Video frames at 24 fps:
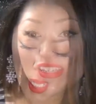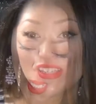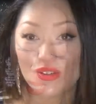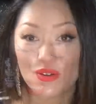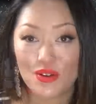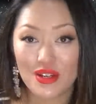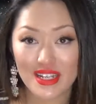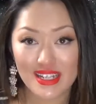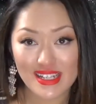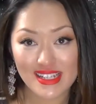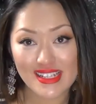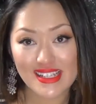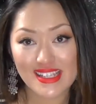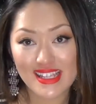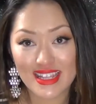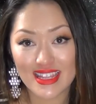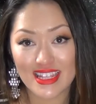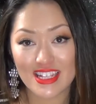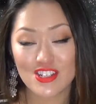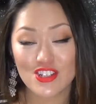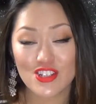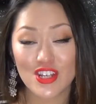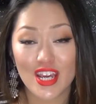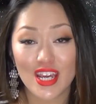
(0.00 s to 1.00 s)
So it is in
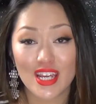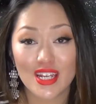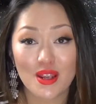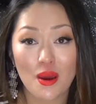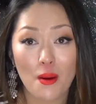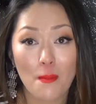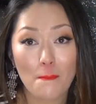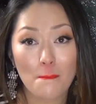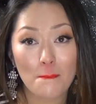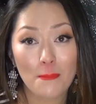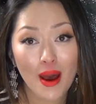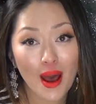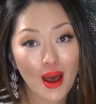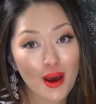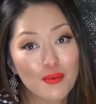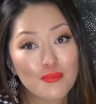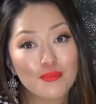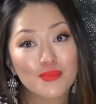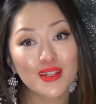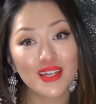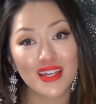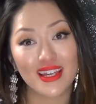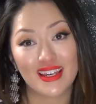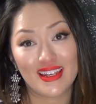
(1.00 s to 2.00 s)
the shade
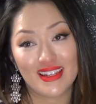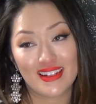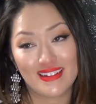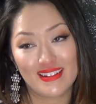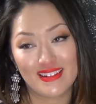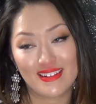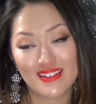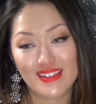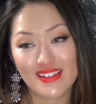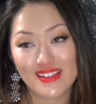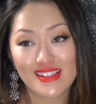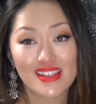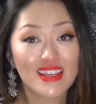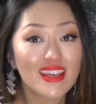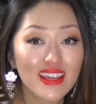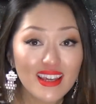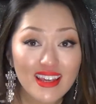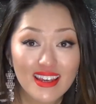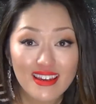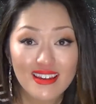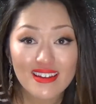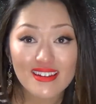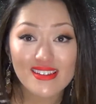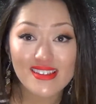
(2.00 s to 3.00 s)
Pumpkin.
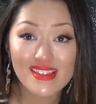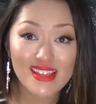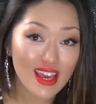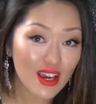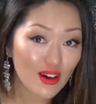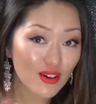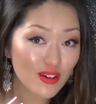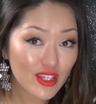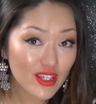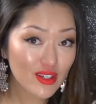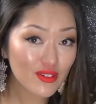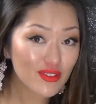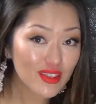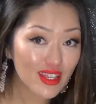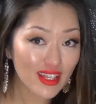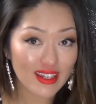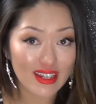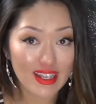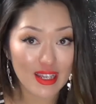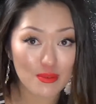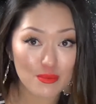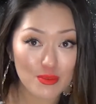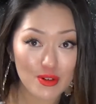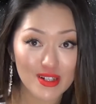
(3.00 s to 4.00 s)
See? See how cute that
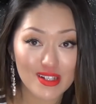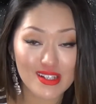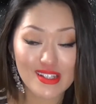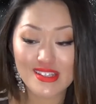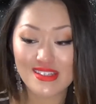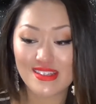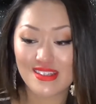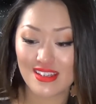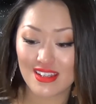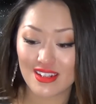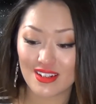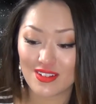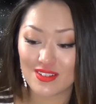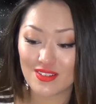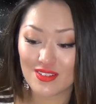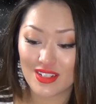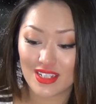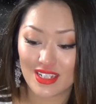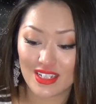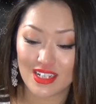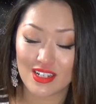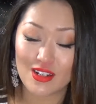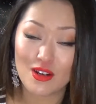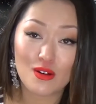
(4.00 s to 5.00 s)
name was? You know,
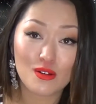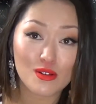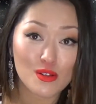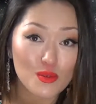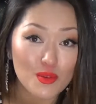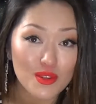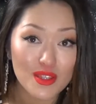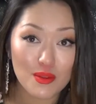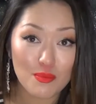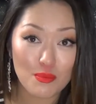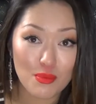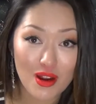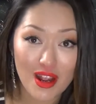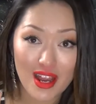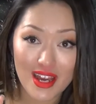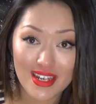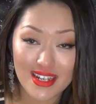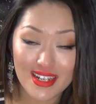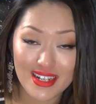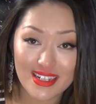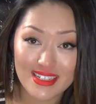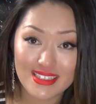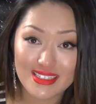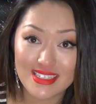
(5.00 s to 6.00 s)
and it goes with the
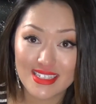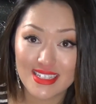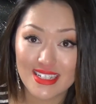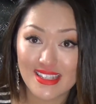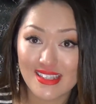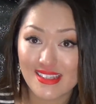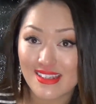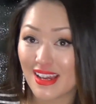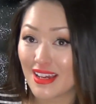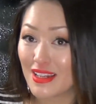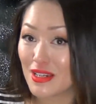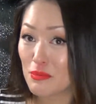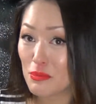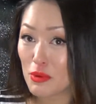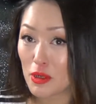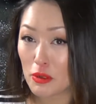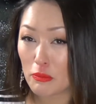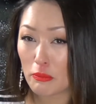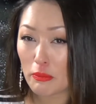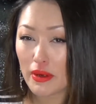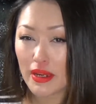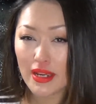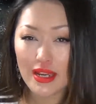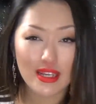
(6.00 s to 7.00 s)
product and it's not
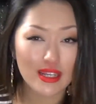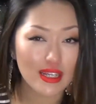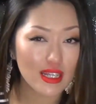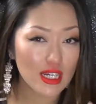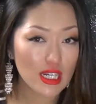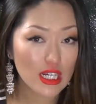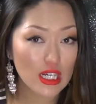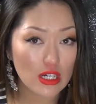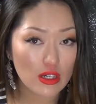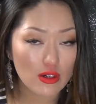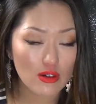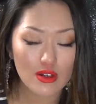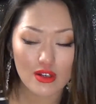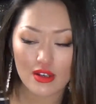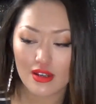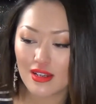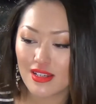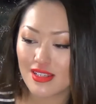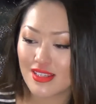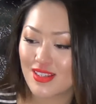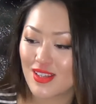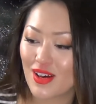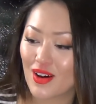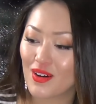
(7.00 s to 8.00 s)
inappropriate, you know.
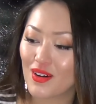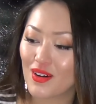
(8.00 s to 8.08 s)
So